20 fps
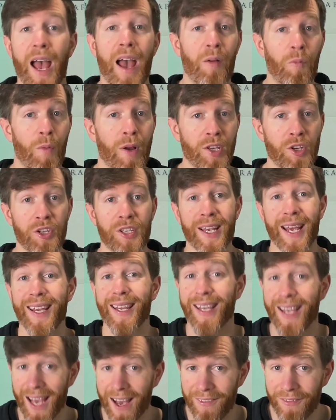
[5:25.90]
And when you take
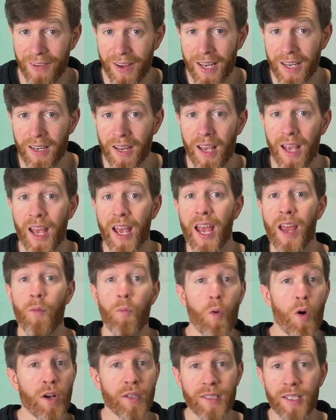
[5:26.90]
caffeine, it
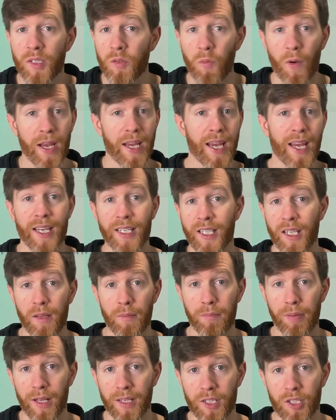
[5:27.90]
works its way into the
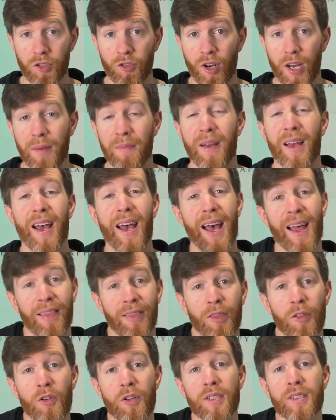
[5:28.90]
bloodstream and
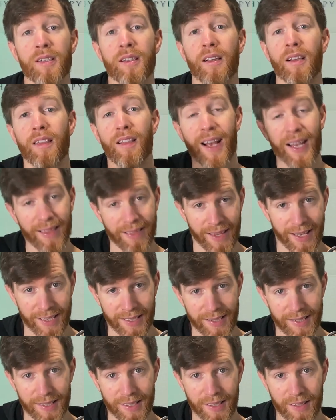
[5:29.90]
looks like
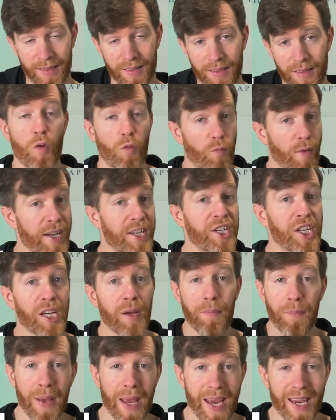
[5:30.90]
this, reaching a
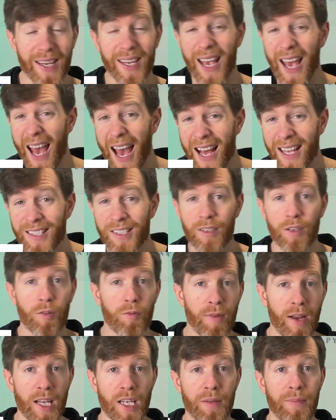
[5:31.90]
peak at
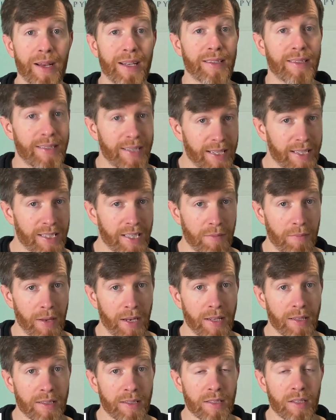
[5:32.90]
around about 60
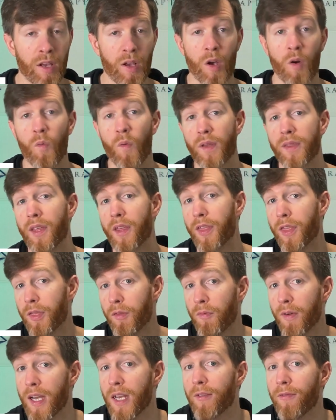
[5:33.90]
minutes with a
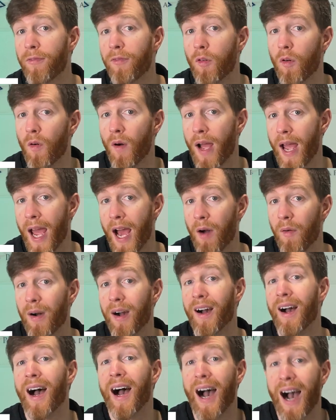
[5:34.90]
3 to 4
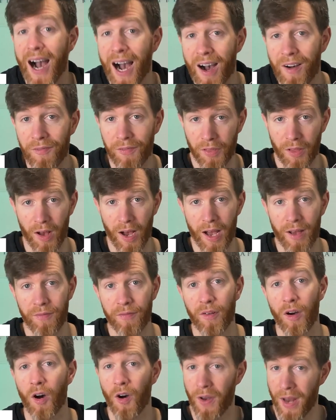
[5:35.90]
hour half-life
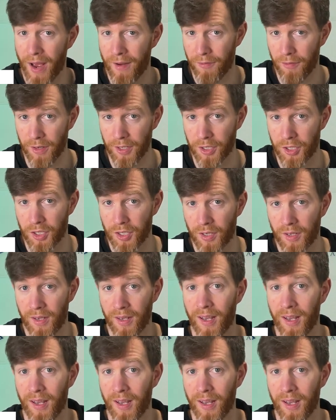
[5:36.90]
on average.